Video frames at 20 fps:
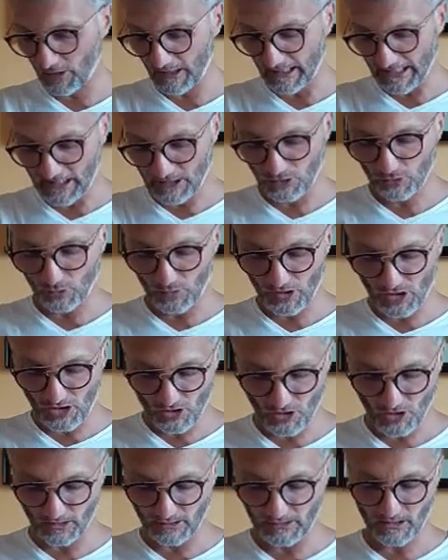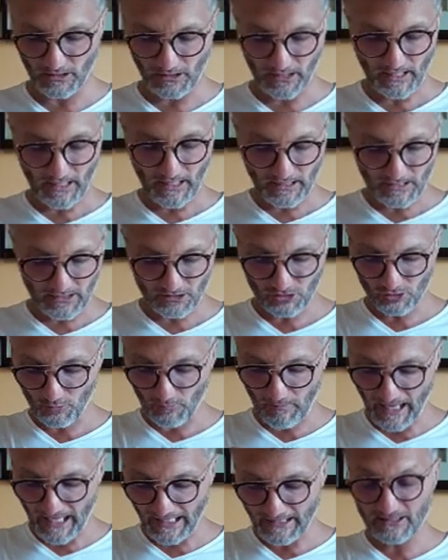intuition to
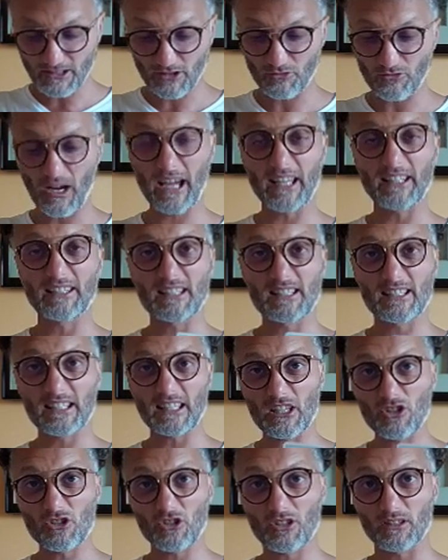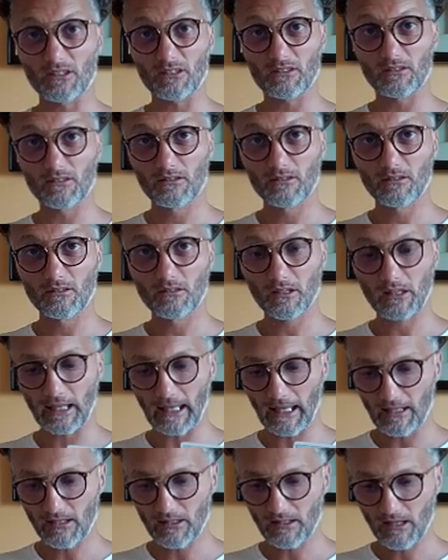make the right decision,
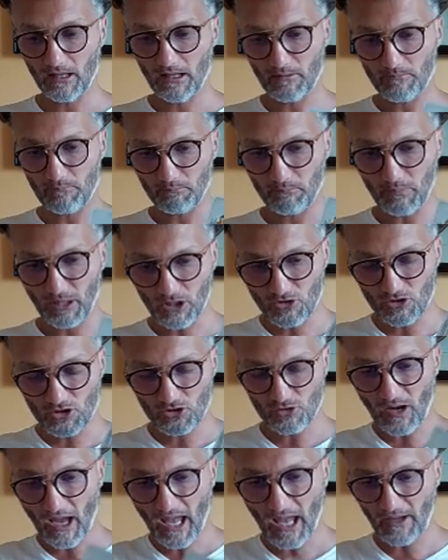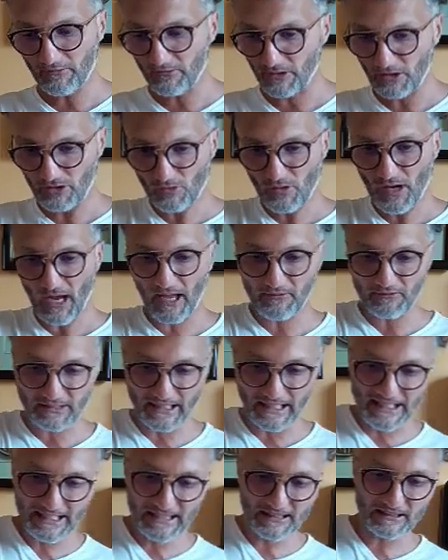okay? Because you have the
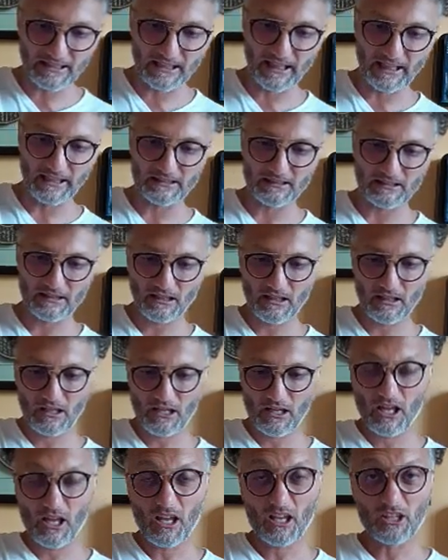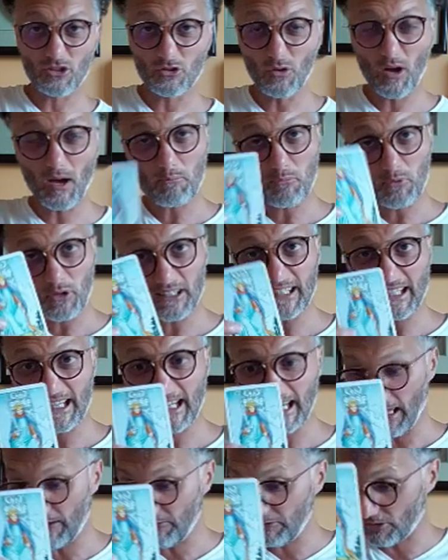intellect, you are pretty
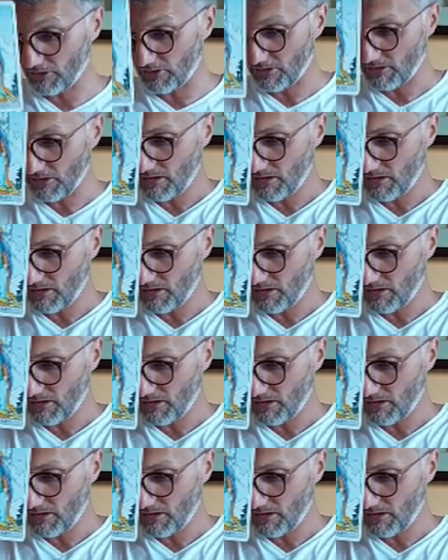clever,